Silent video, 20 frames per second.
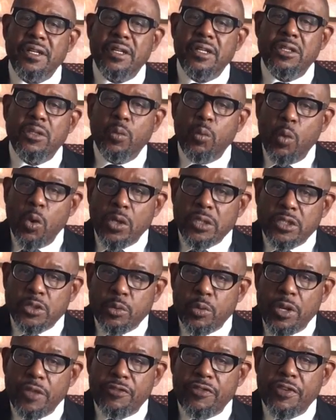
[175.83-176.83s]
The world in
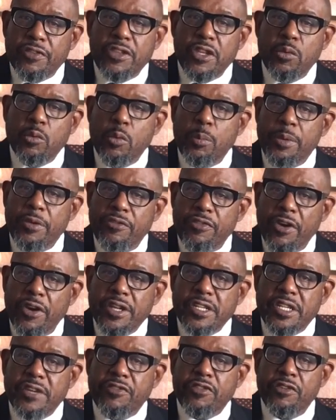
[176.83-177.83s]
2050 will be very
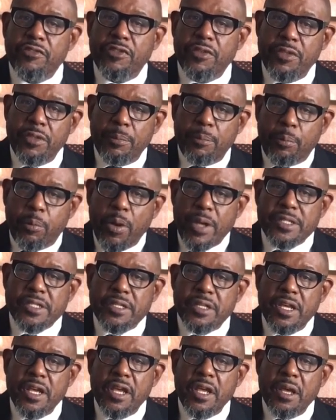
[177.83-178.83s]
different from the present,
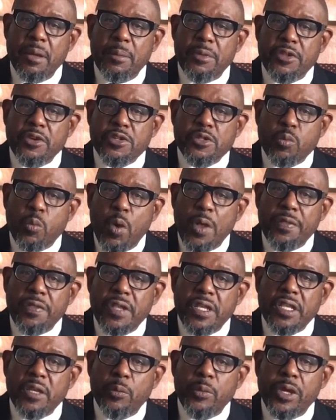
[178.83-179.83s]
but there is one thing
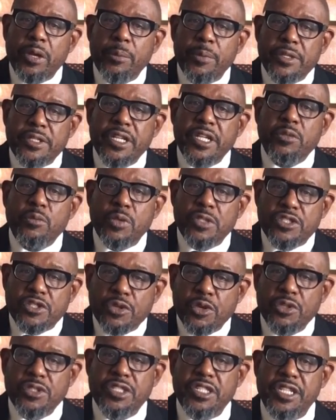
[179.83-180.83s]
that we can predict with
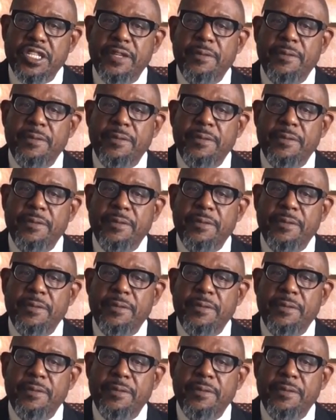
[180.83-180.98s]
certainty.